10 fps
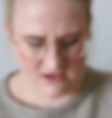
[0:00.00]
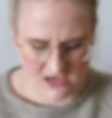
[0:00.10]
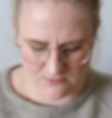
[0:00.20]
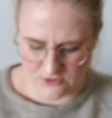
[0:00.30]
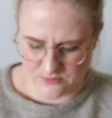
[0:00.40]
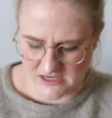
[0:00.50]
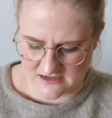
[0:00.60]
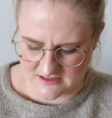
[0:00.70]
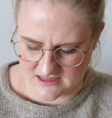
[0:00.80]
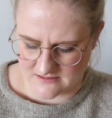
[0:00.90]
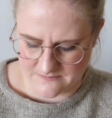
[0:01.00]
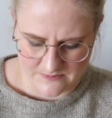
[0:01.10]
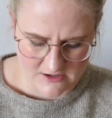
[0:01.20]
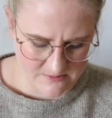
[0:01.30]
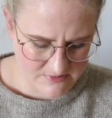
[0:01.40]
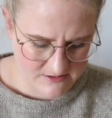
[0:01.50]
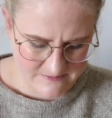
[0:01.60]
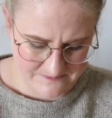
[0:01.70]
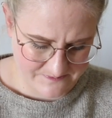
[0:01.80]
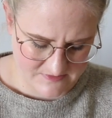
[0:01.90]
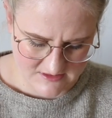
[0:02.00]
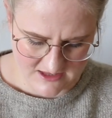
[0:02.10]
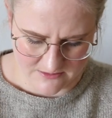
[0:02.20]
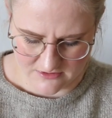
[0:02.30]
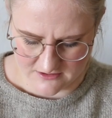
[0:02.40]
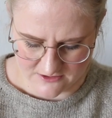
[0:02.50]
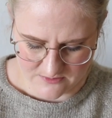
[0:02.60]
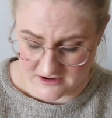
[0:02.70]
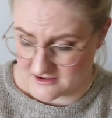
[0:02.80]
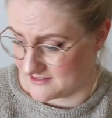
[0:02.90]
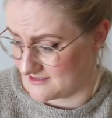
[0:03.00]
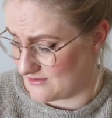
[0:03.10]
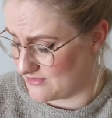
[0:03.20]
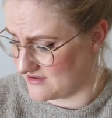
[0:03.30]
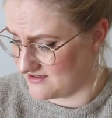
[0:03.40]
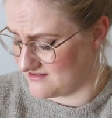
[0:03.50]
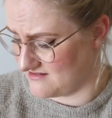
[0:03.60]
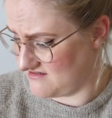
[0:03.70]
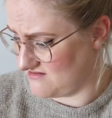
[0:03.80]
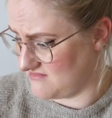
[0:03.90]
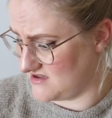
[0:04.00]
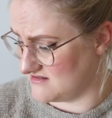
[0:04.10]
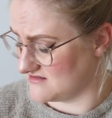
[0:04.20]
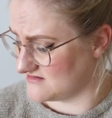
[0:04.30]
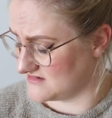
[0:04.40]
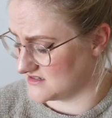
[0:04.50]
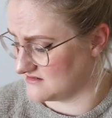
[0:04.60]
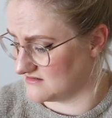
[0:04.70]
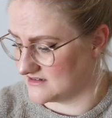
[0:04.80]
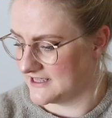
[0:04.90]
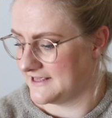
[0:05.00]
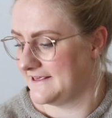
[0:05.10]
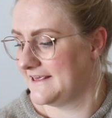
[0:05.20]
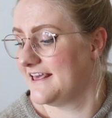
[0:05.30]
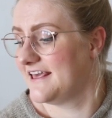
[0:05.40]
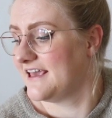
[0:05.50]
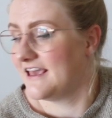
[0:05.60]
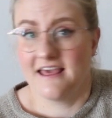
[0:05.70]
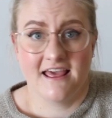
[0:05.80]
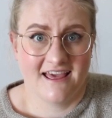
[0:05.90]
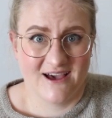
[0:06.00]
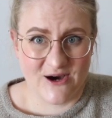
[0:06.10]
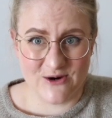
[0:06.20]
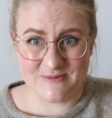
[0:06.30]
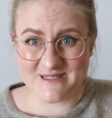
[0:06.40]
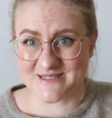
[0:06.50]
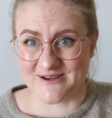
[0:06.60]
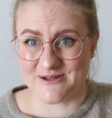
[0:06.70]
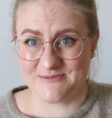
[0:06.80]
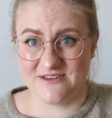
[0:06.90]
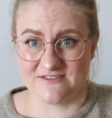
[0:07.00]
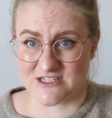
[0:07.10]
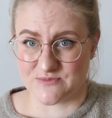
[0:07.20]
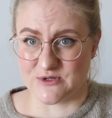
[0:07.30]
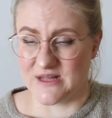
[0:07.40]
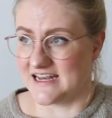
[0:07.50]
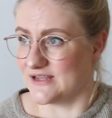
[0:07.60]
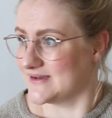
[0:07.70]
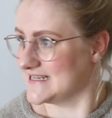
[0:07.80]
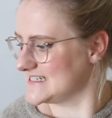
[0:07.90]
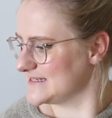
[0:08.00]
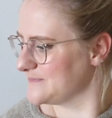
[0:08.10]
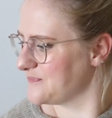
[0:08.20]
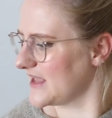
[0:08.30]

camera picks up some things better and some things not so well. So hope it's gonna be visible anyways.